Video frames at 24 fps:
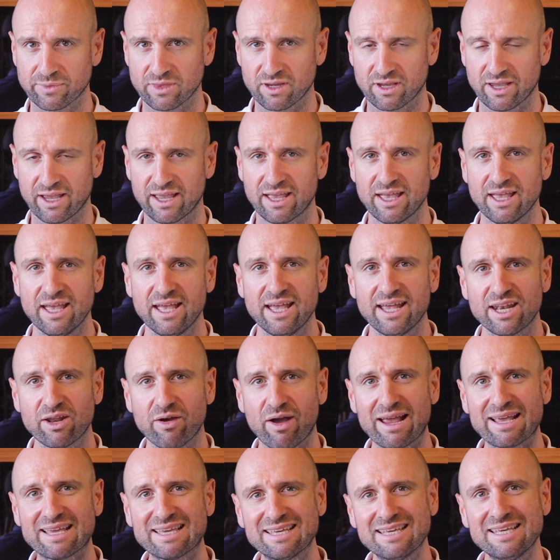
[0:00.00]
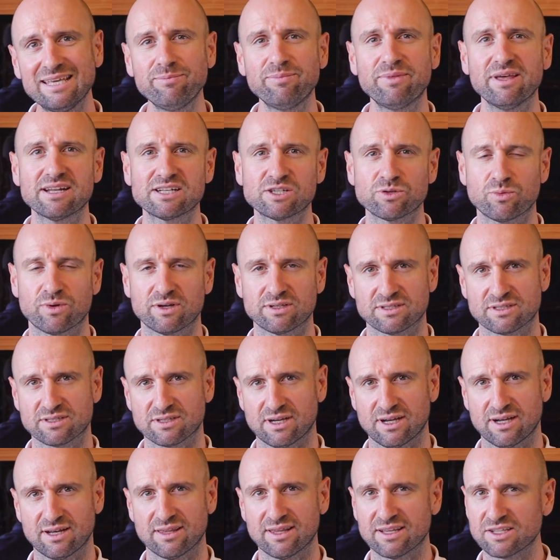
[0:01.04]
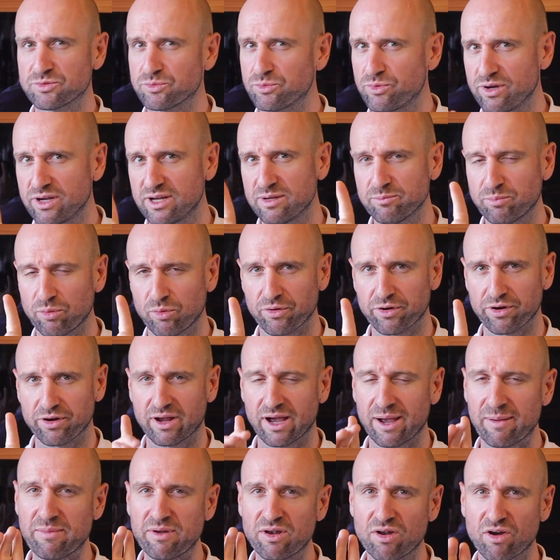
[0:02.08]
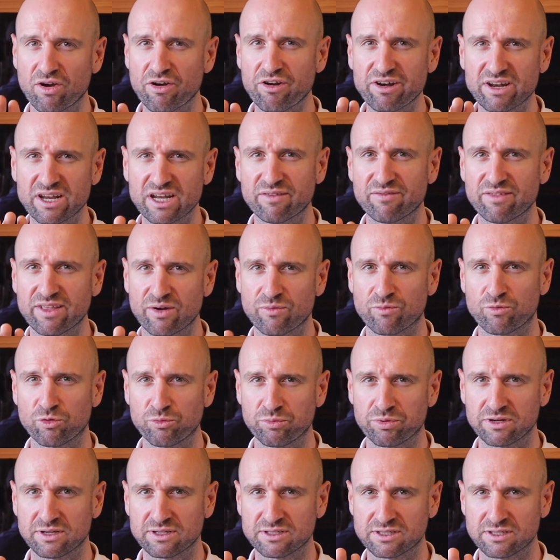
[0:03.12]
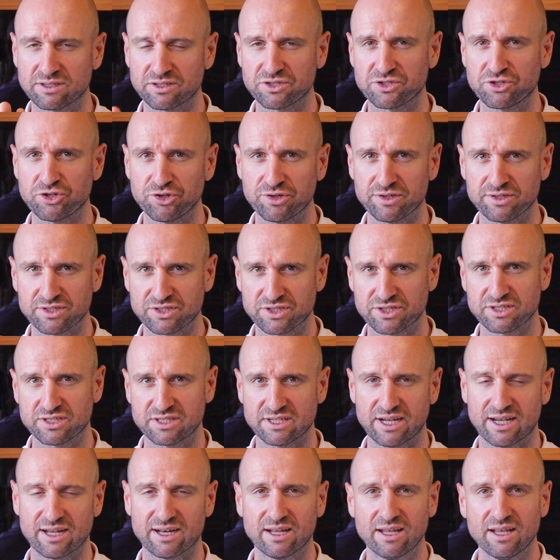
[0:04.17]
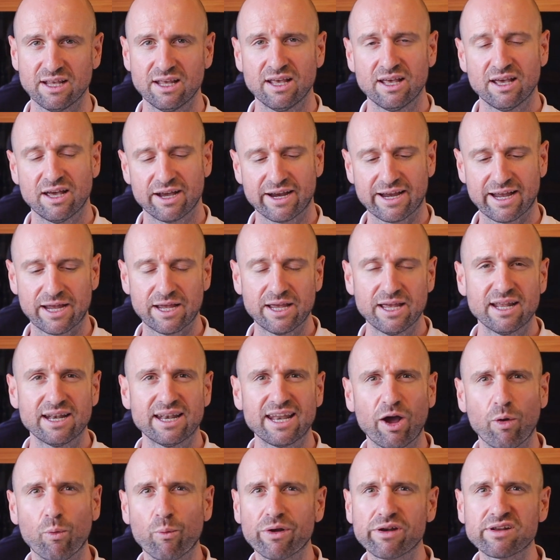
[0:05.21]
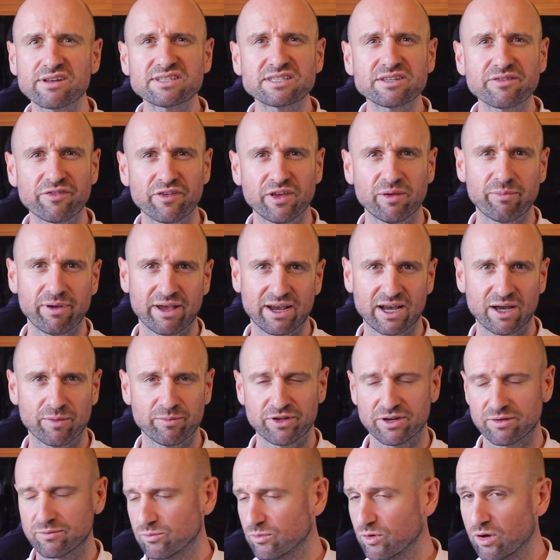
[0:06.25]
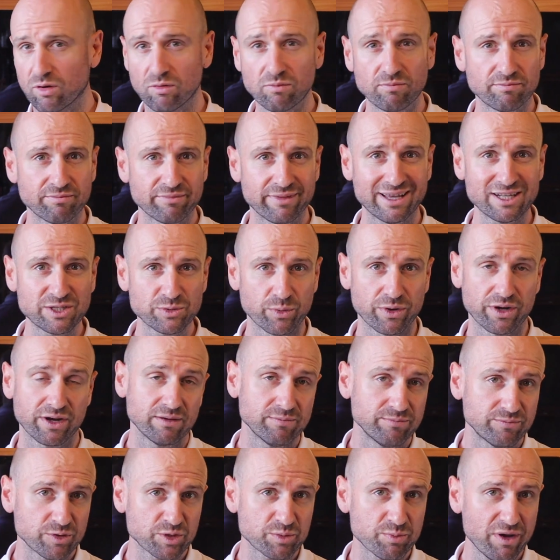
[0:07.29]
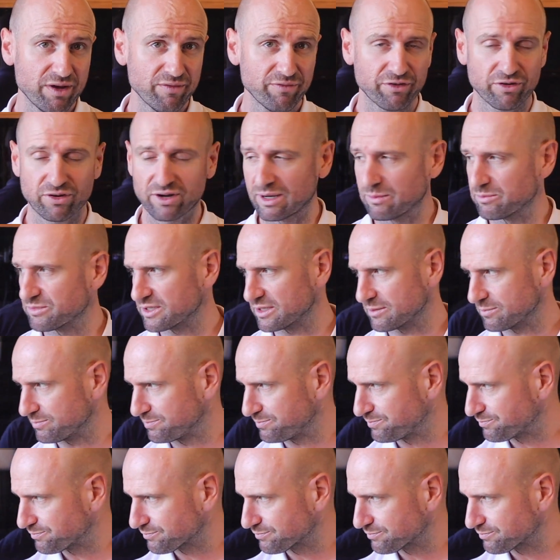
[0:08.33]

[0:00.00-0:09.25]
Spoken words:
Okay. Now, I keep that to one side. That's really important. I'm not going to give that rubric to the students just yet. Okay. Now, where does the feedback come in? Well, that's where your smartphone comes in.